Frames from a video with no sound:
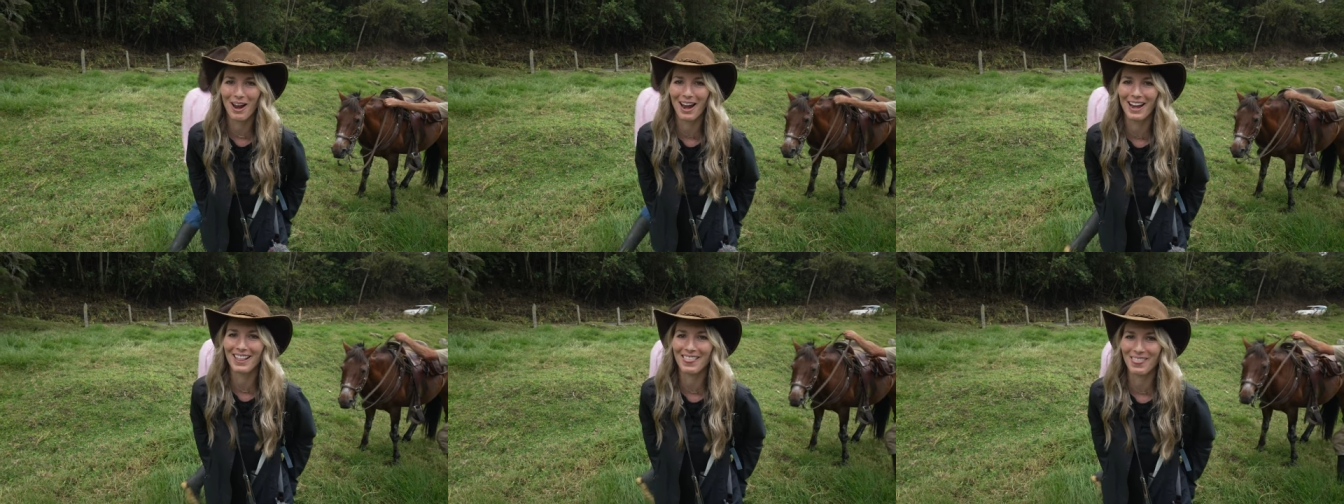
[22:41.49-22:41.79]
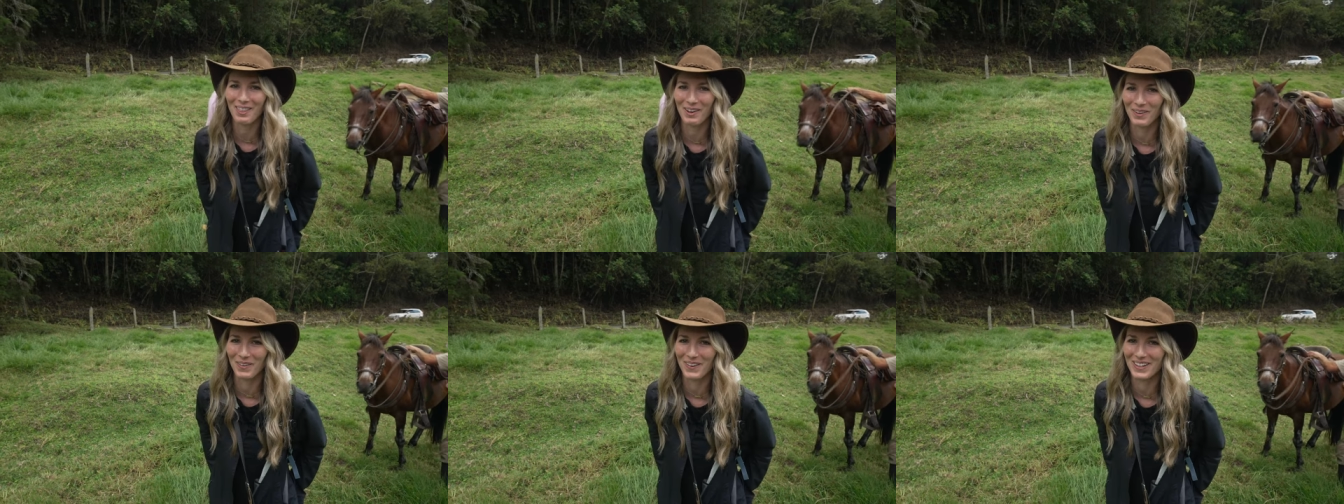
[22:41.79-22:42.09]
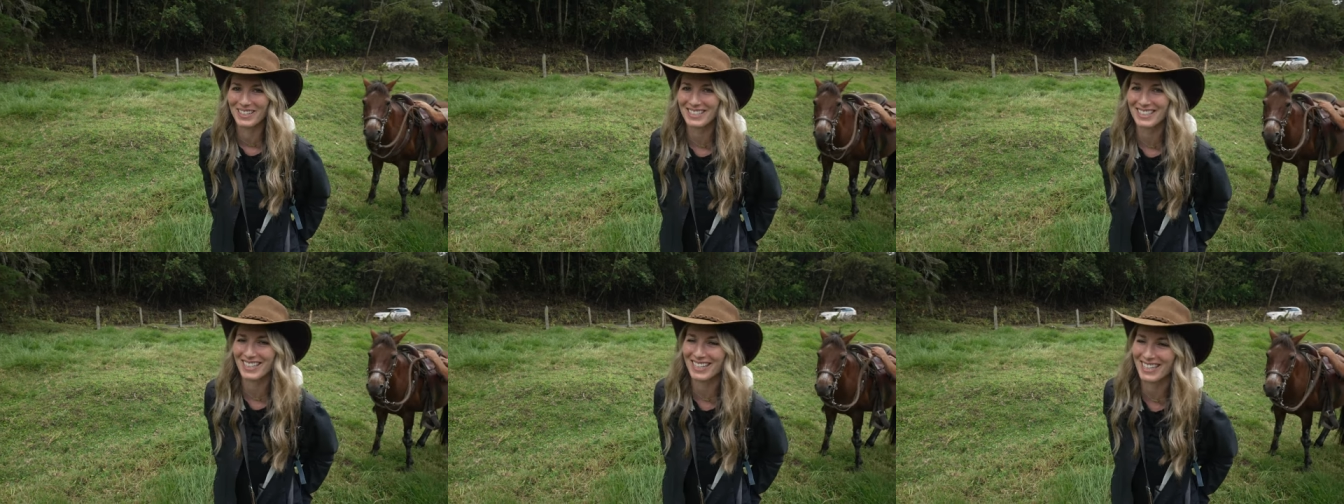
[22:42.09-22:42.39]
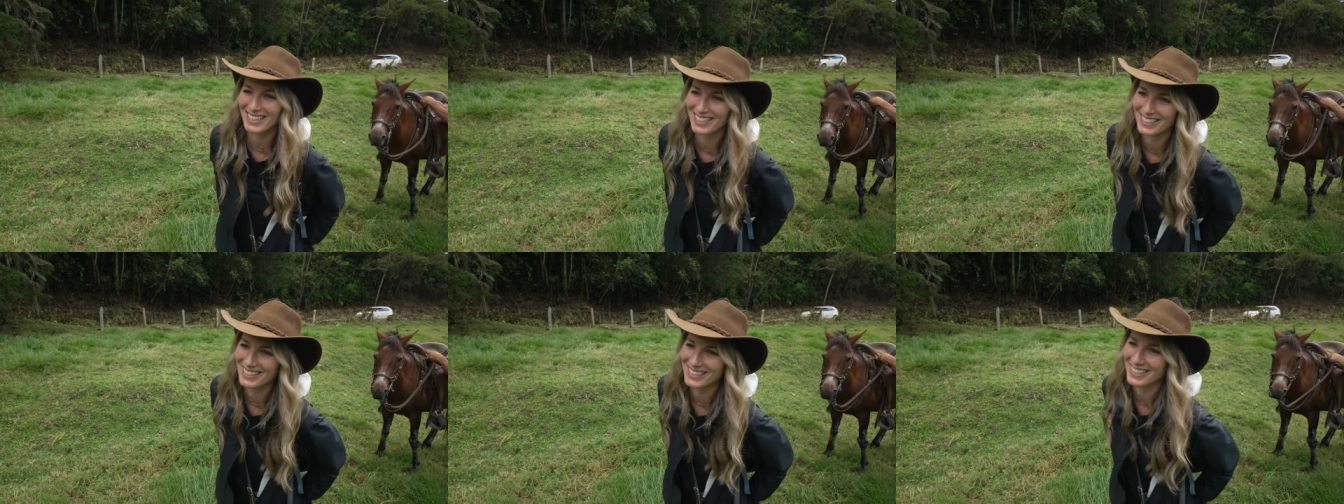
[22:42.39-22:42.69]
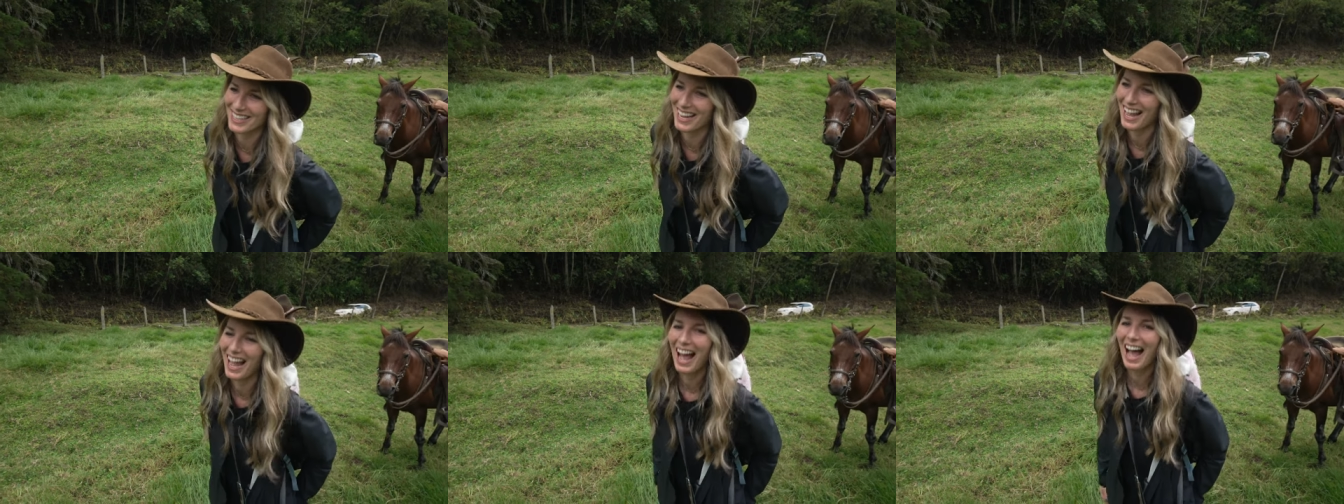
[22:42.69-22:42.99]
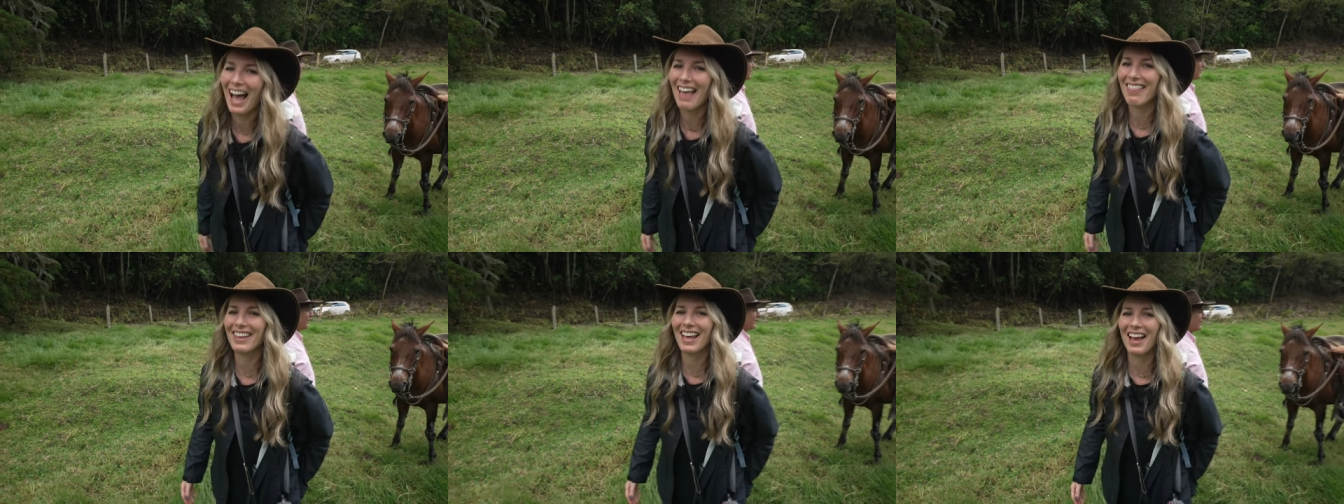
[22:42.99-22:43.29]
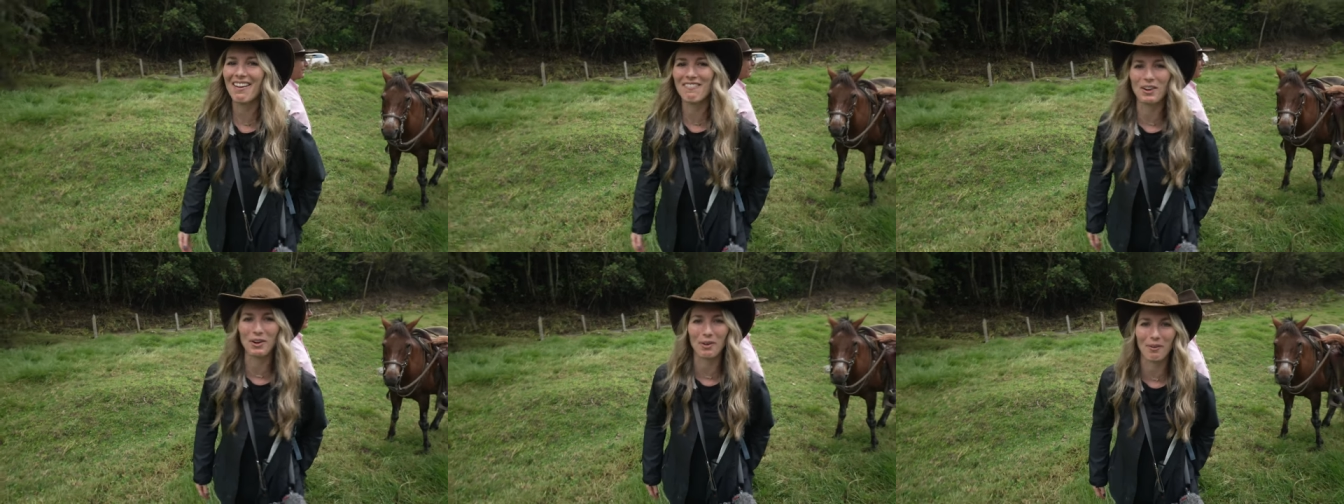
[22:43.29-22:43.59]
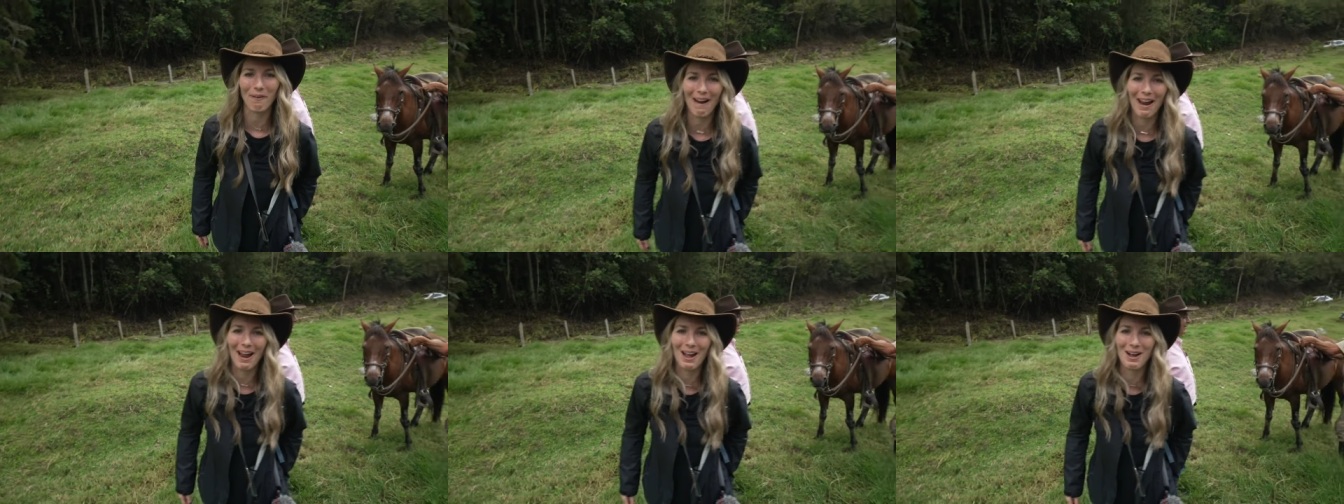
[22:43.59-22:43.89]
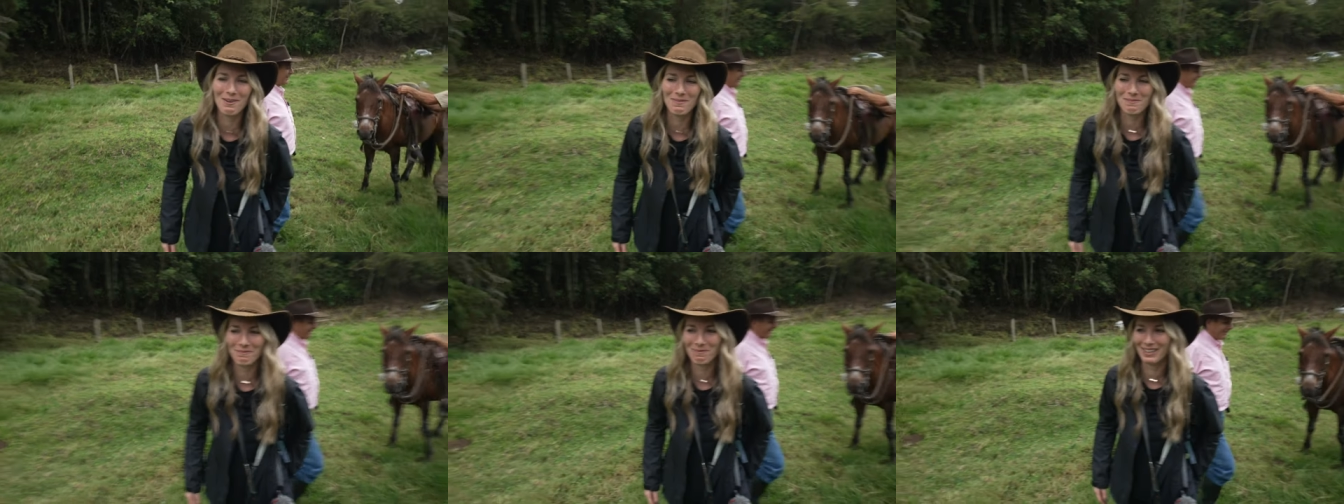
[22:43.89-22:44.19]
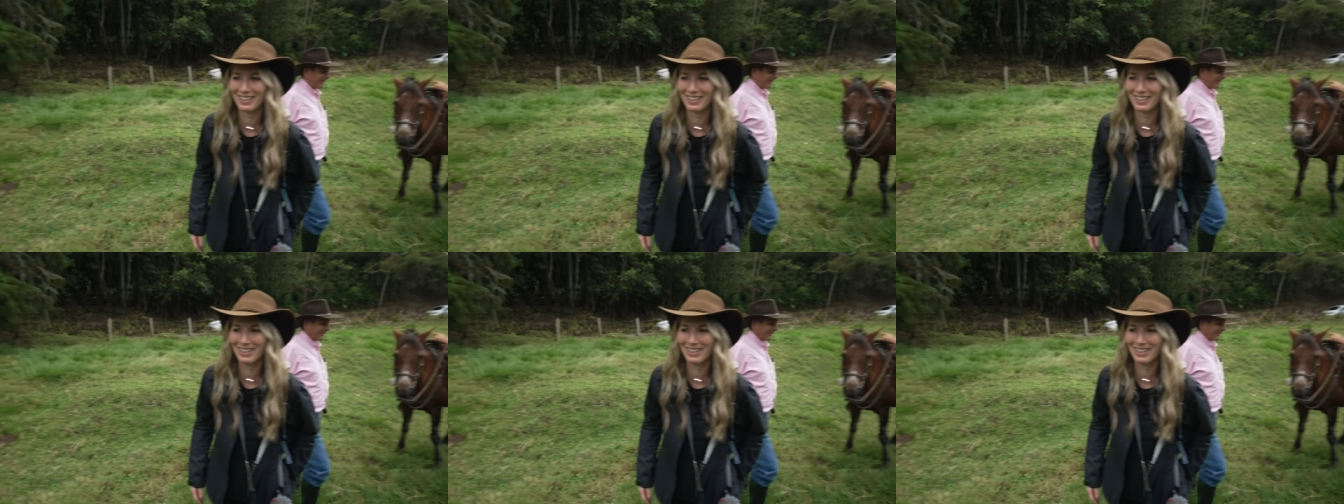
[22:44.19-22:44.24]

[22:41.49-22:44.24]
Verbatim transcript: riding the horses. I think I have a cramp.